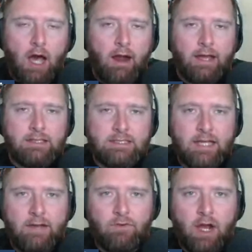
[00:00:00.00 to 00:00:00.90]
All right, let's
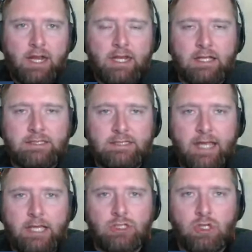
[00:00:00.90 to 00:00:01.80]
dive right in on
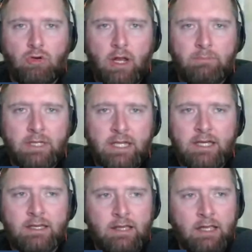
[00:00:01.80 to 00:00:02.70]
today's show. And I'm
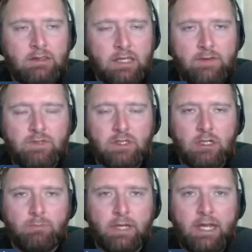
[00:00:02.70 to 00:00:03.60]
going to lift a
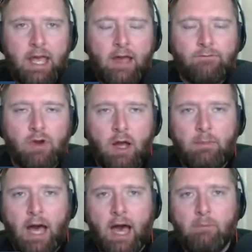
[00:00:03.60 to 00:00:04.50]
little bit
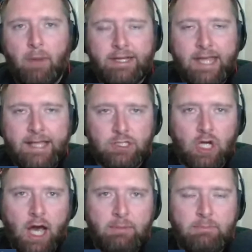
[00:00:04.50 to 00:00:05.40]
from my day
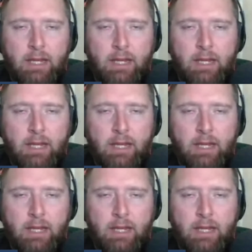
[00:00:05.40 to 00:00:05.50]
job.